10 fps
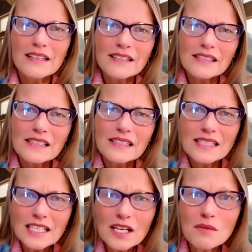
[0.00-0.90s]
is
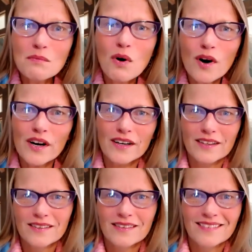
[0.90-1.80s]
still more
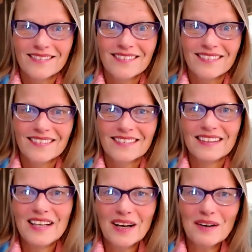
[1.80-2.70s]

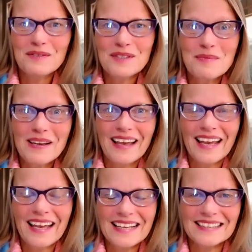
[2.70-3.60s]
love to be
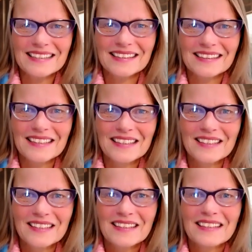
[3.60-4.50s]
gained.
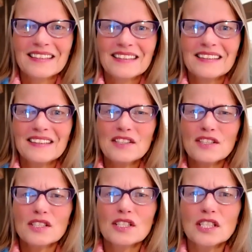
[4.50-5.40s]

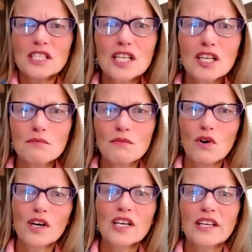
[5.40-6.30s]
There's still
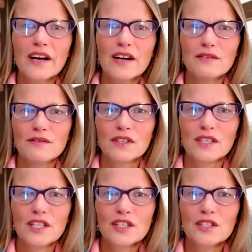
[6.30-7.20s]
more love
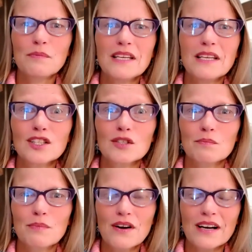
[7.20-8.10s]
to be
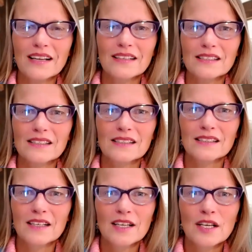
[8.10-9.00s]

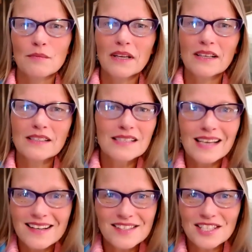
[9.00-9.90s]
experienced because
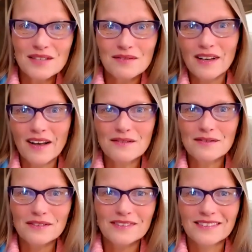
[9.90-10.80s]
the energy of
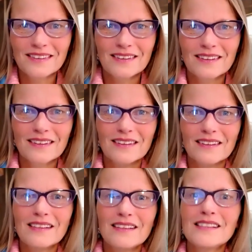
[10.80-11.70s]
love
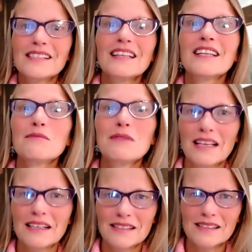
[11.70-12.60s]
is
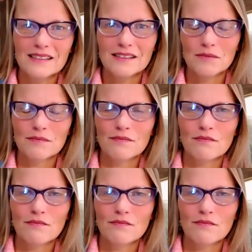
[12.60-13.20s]
limitless.